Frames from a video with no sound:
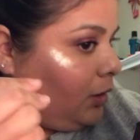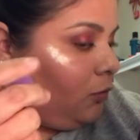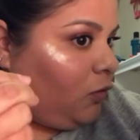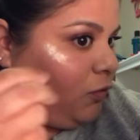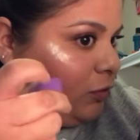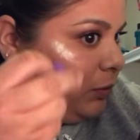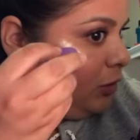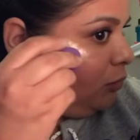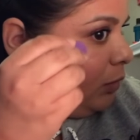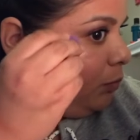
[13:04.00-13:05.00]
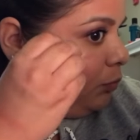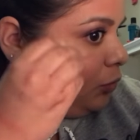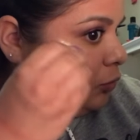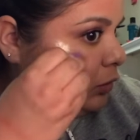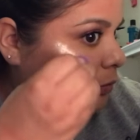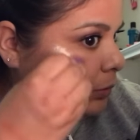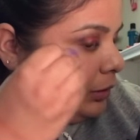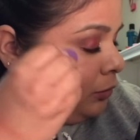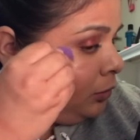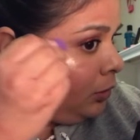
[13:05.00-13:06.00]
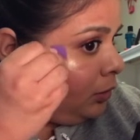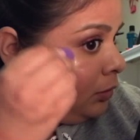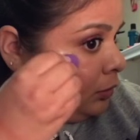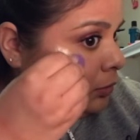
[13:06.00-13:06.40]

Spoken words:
I don't know if it's because of my beauty blender